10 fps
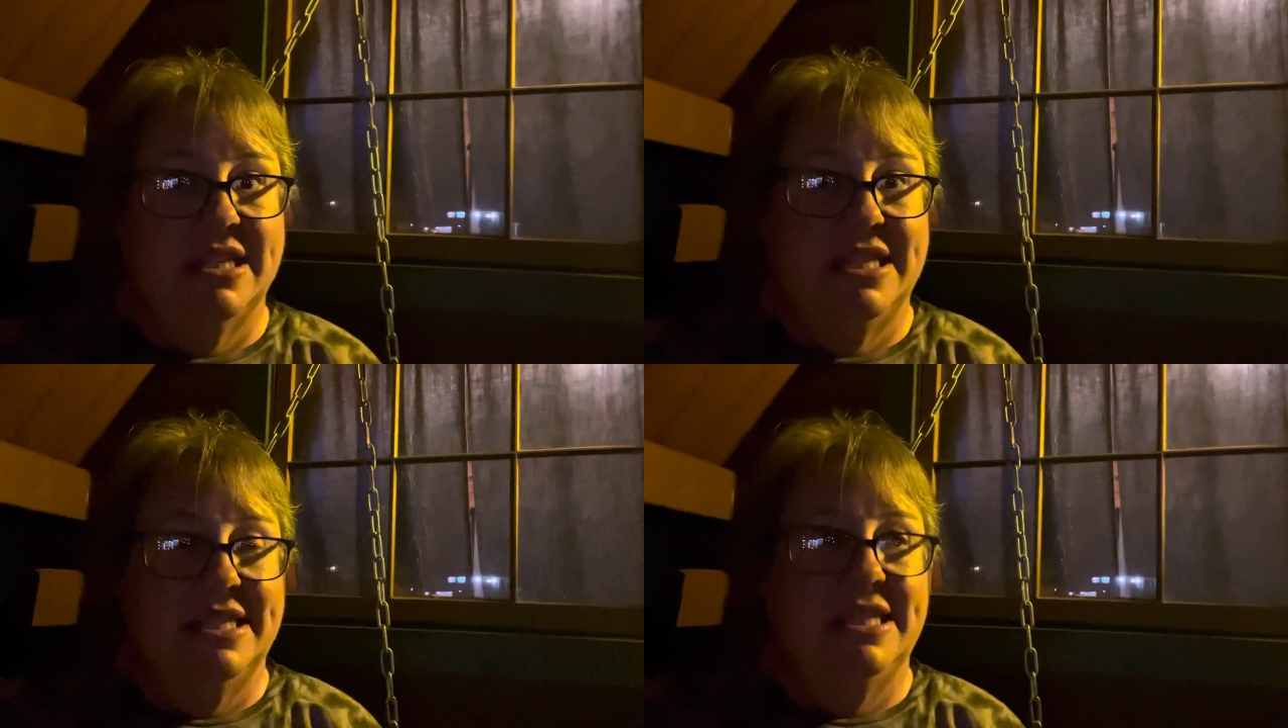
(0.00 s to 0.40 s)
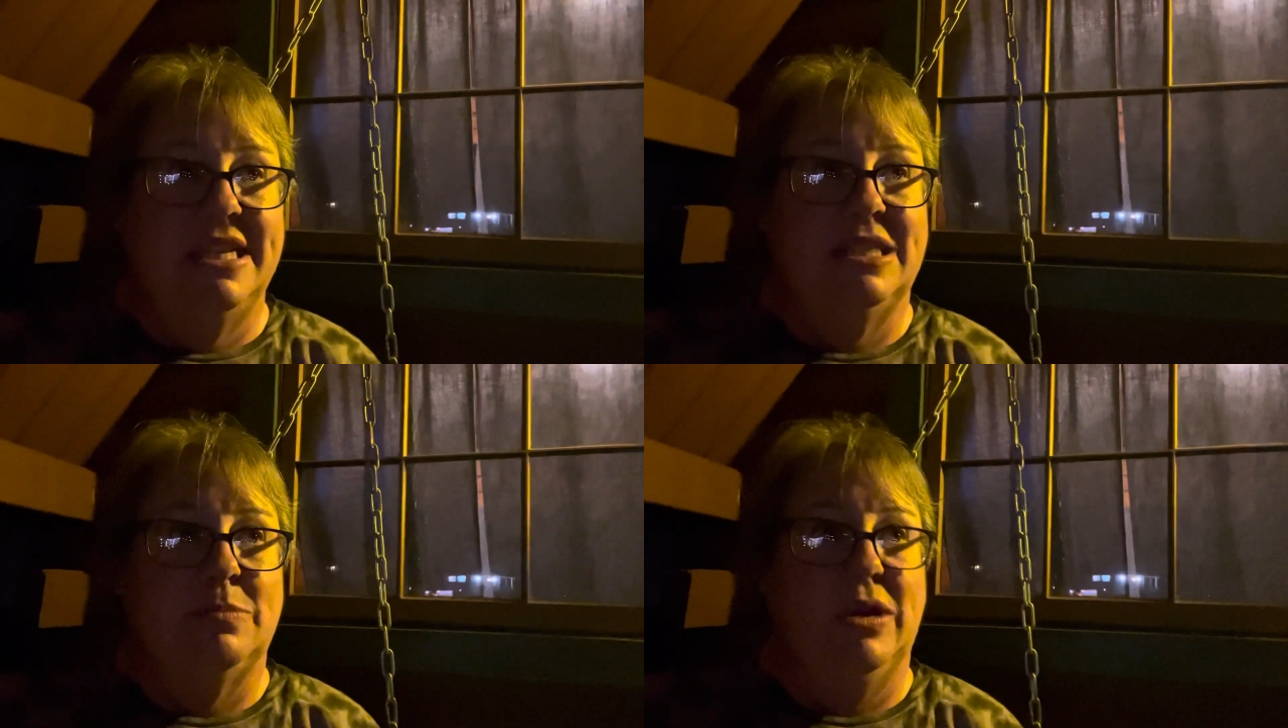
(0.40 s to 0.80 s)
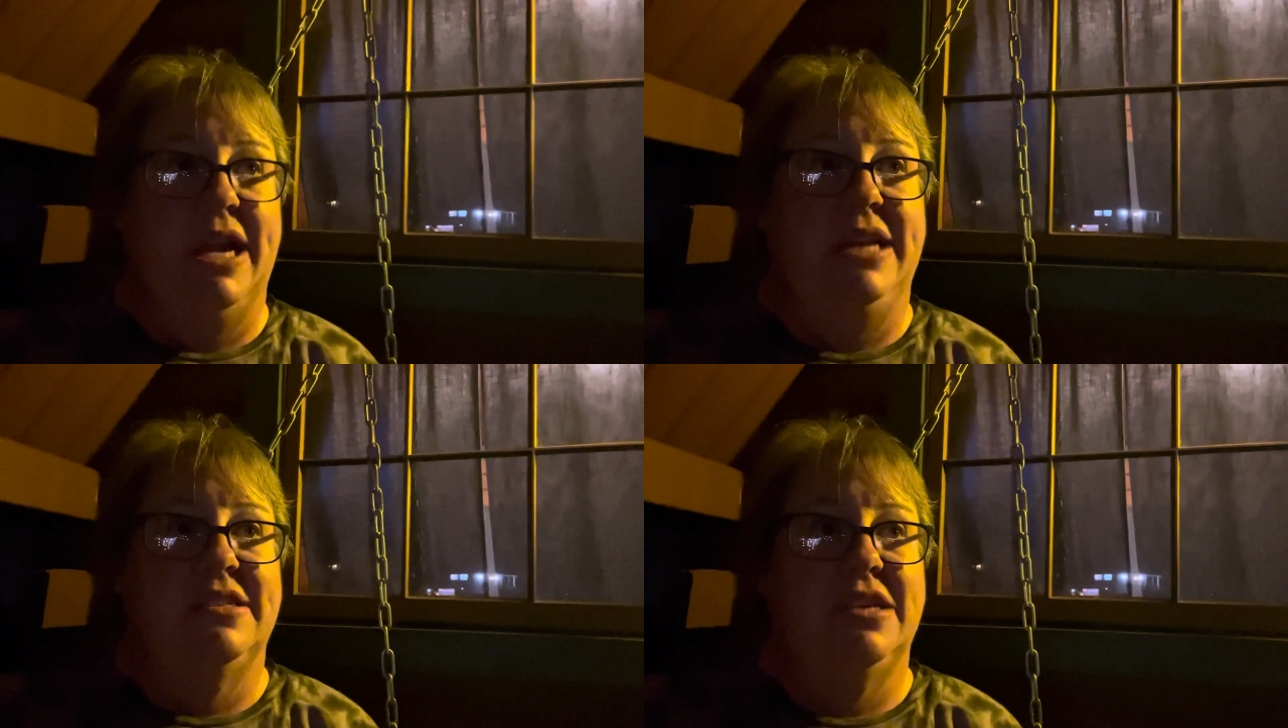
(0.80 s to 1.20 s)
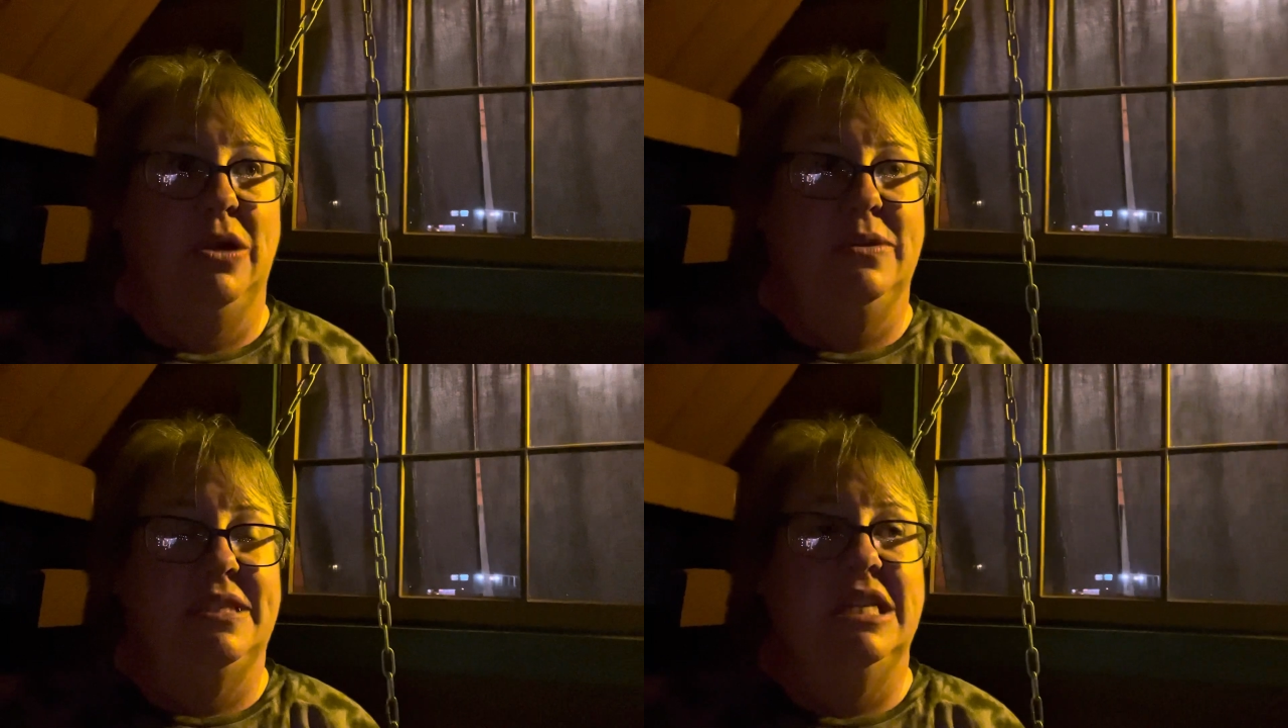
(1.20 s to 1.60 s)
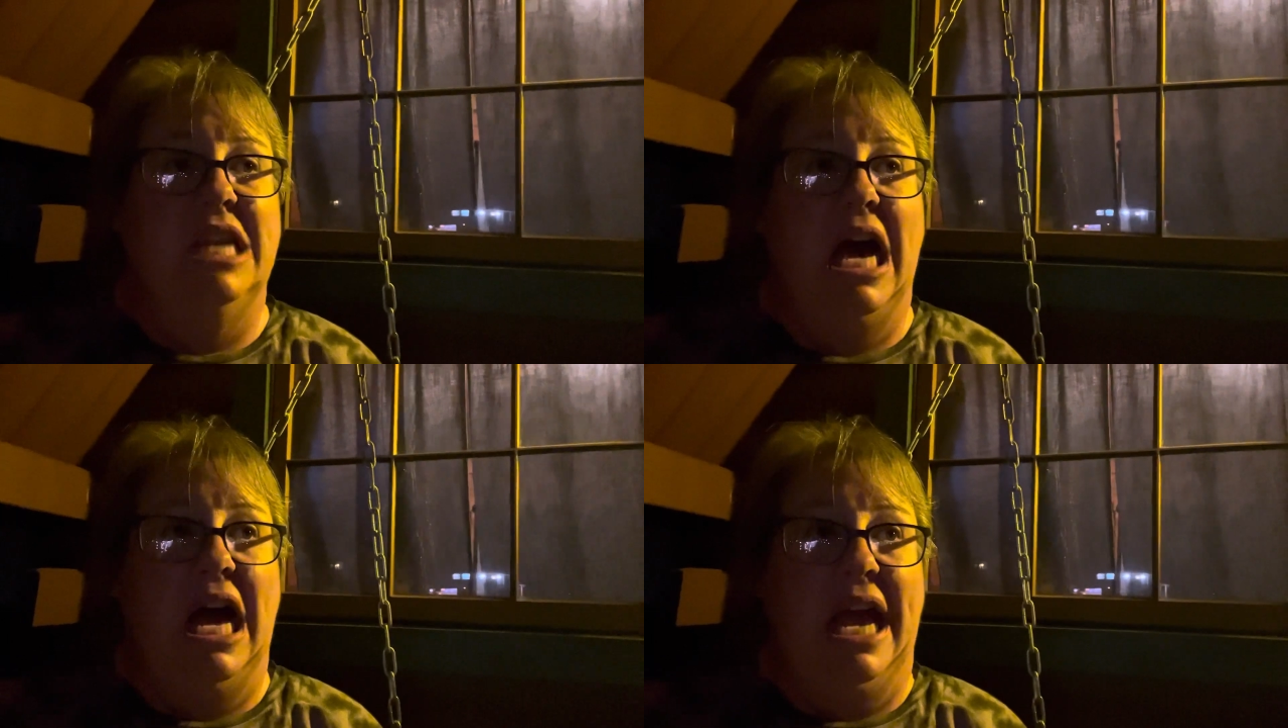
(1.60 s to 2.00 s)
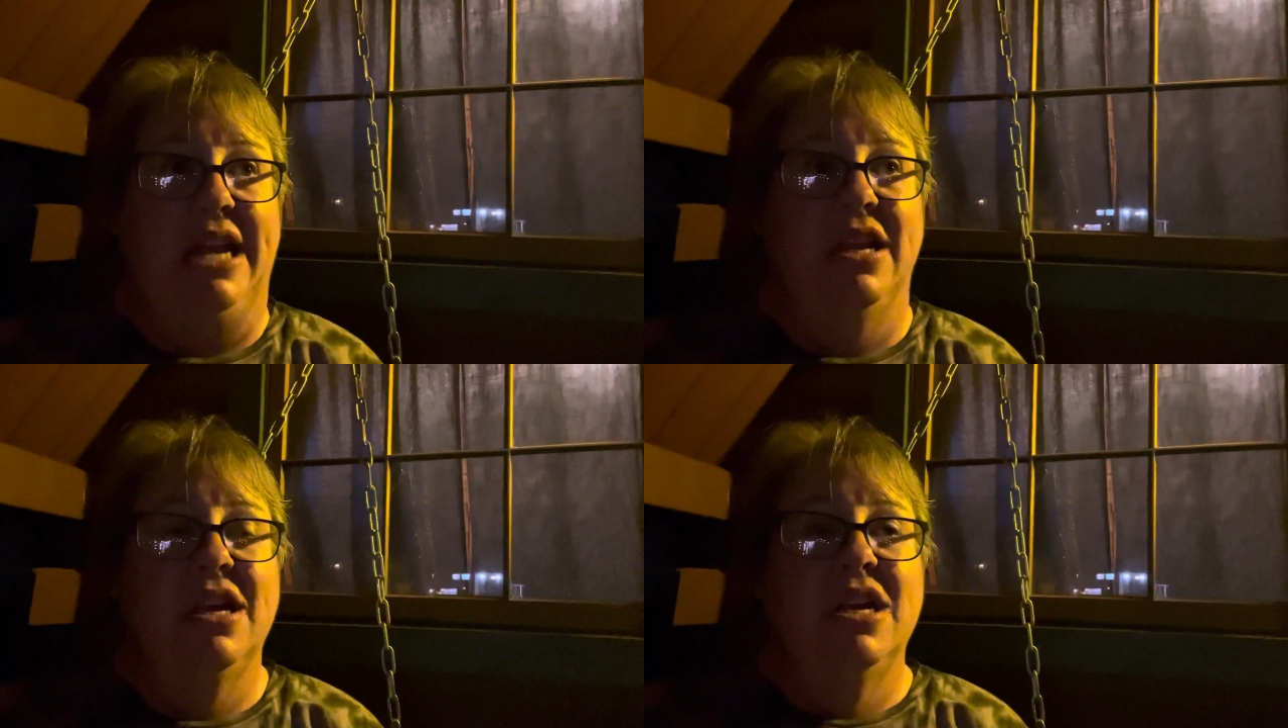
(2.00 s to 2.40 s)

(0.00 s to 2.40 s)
to Disney Springs close to 9.